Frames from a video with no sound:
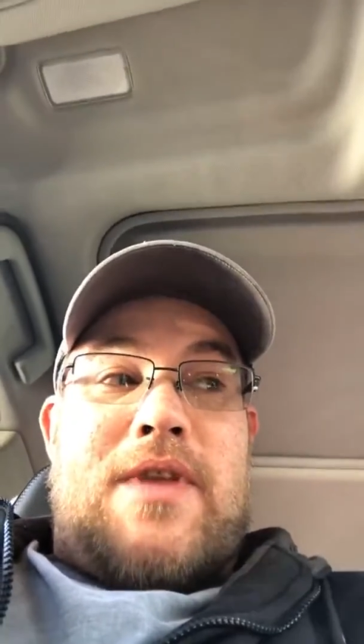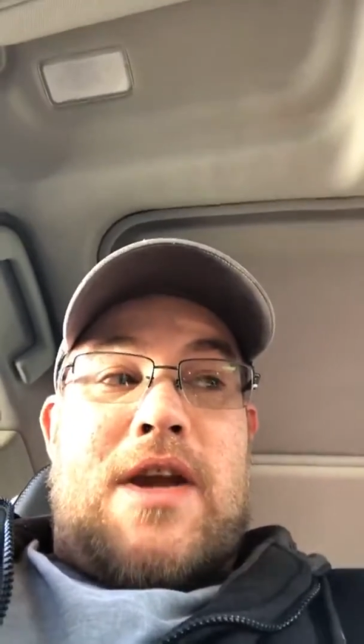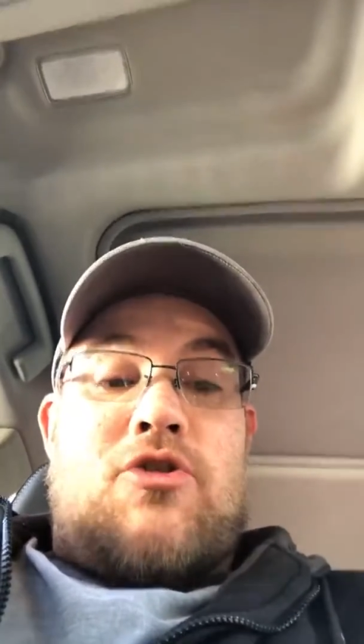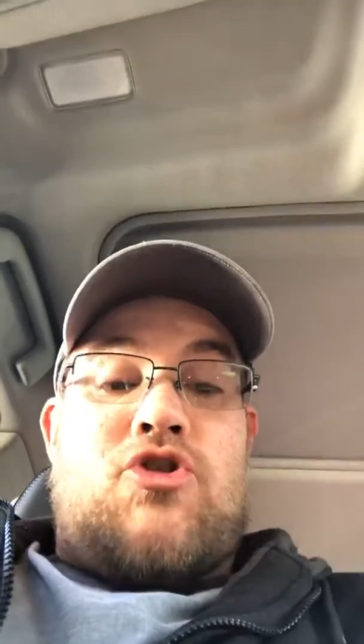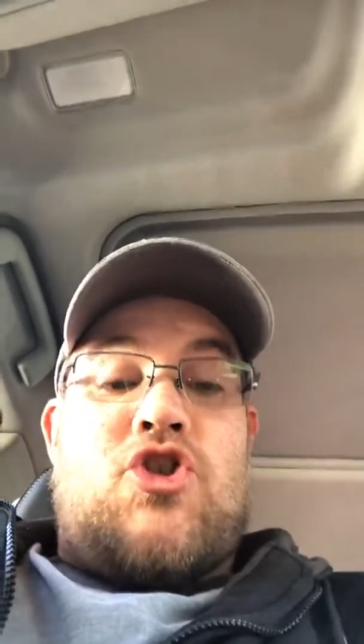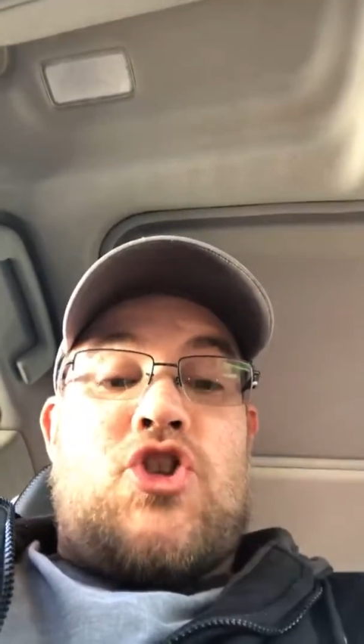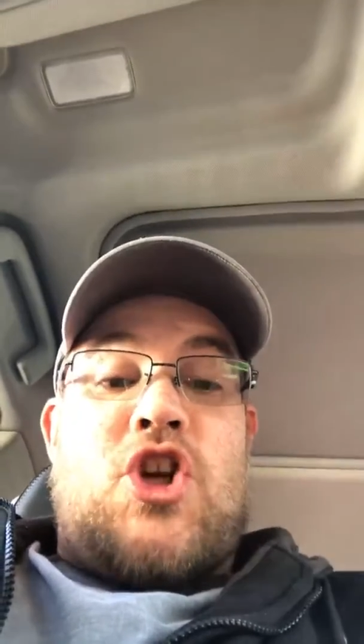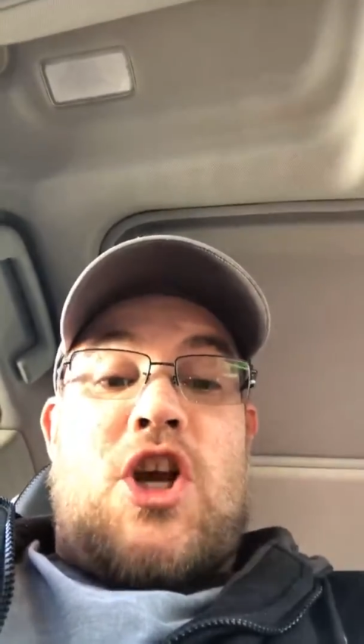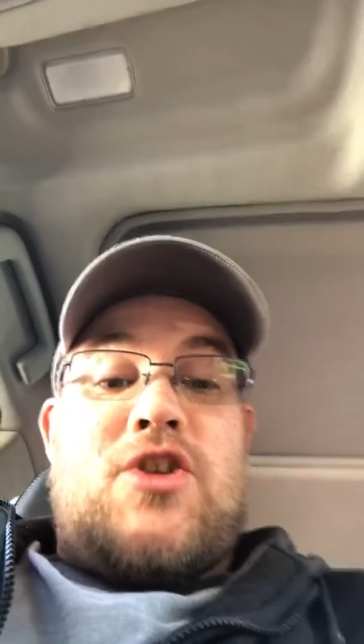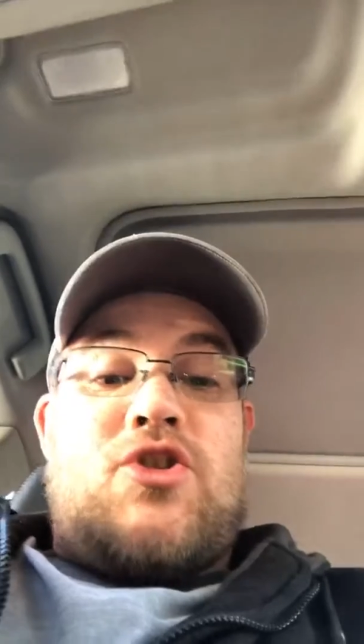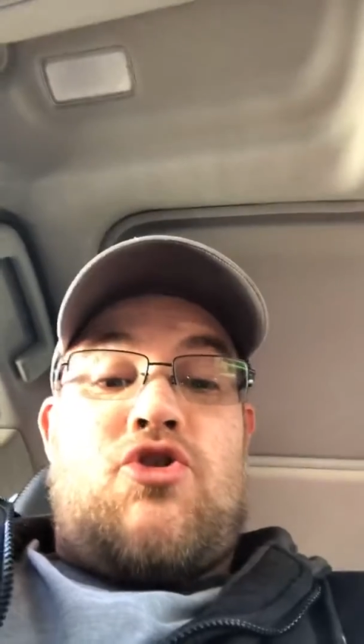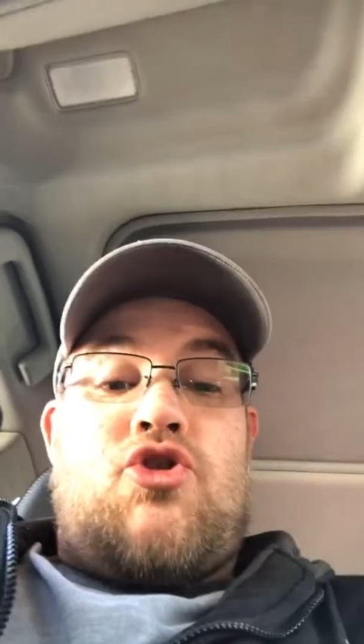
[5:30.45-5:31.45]
there
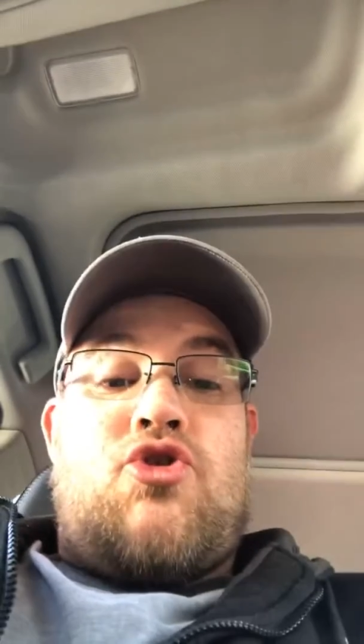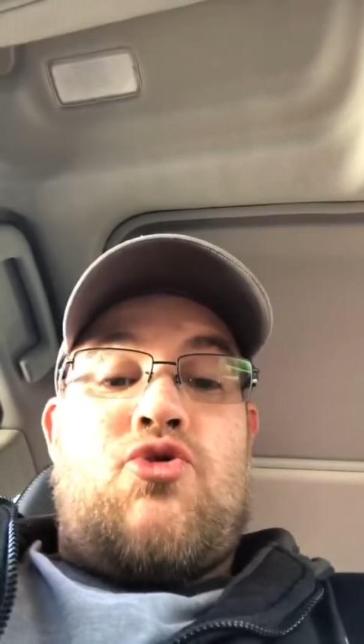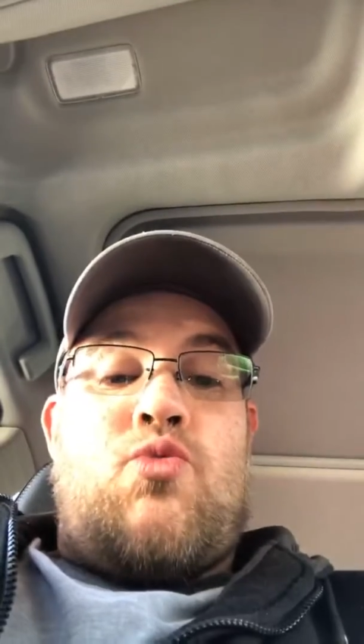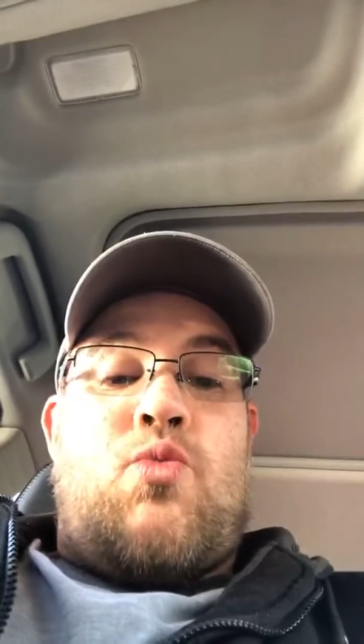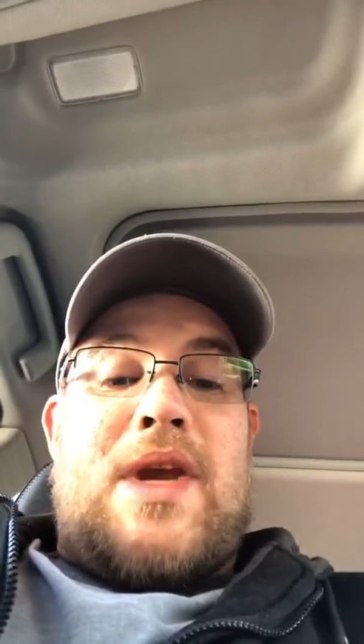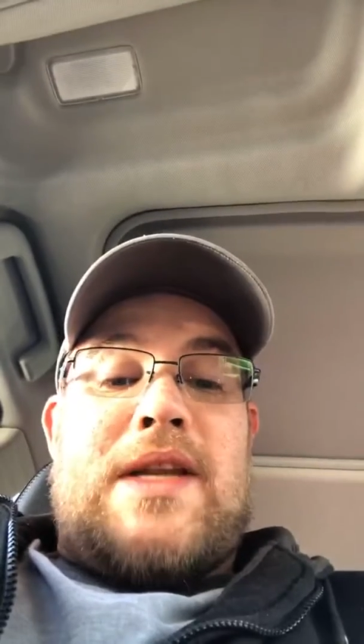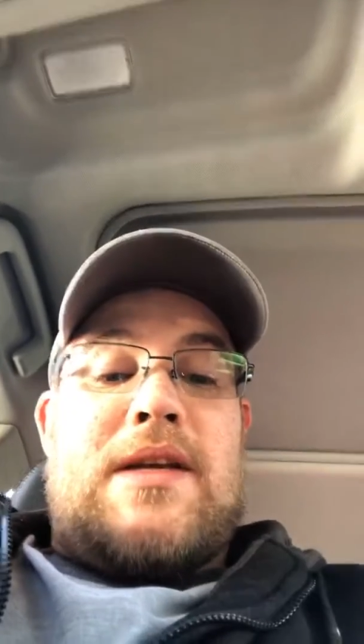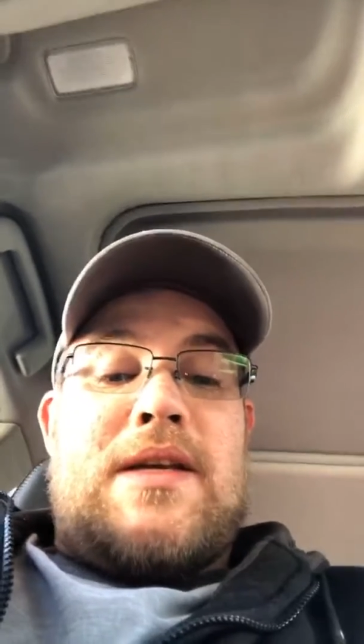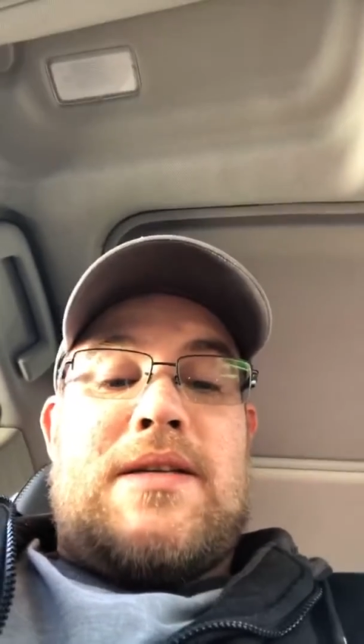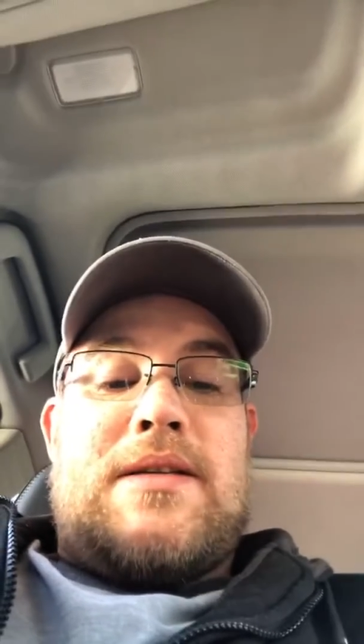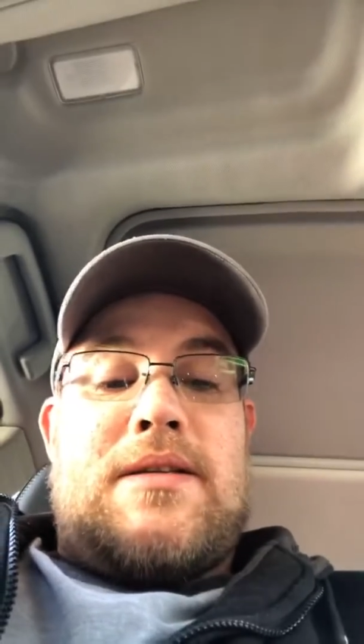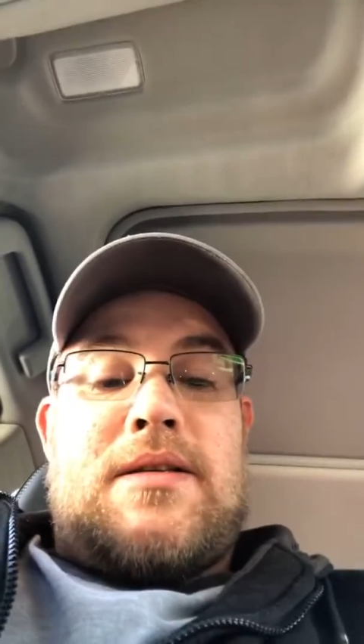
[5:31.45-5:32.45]
just to
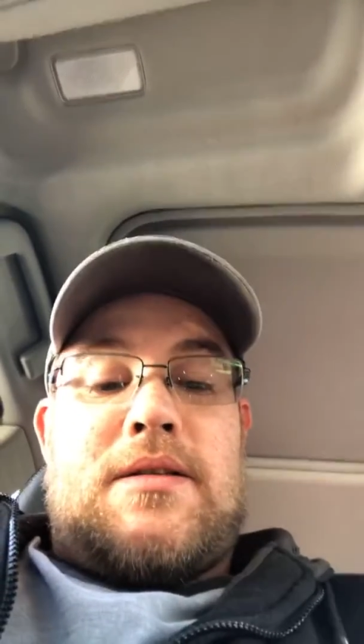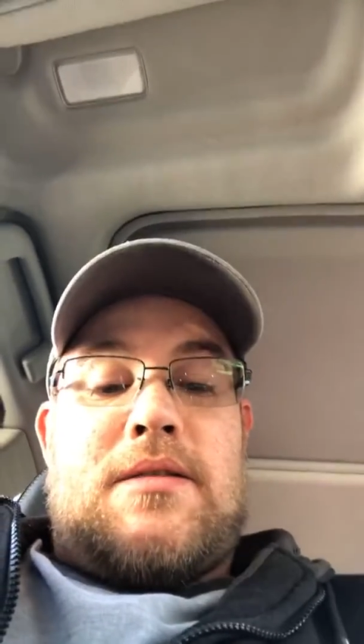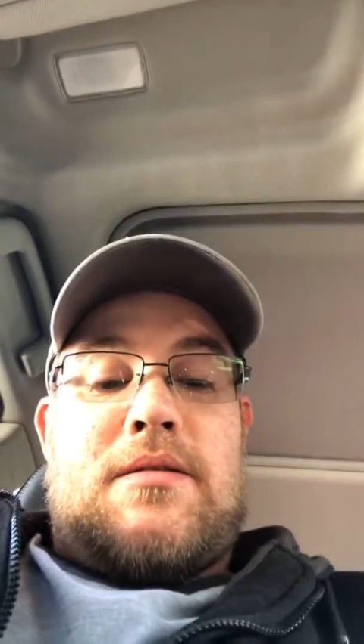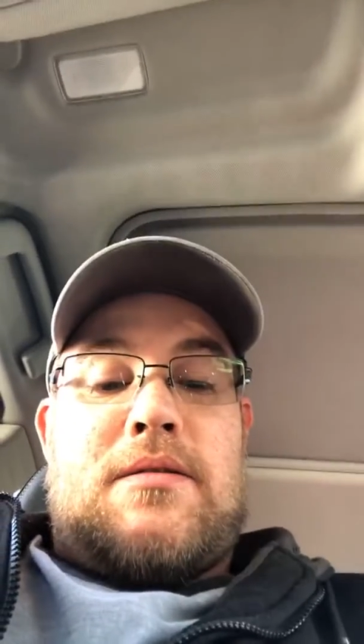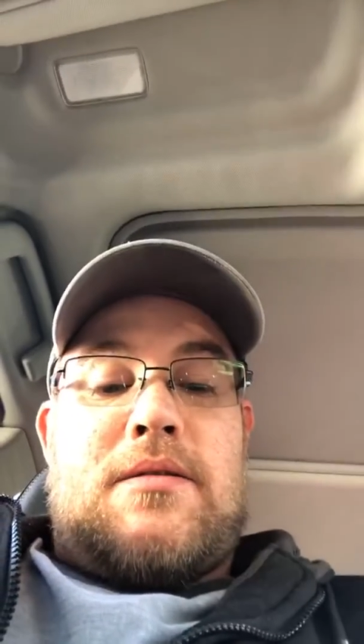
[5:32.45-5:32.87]
witness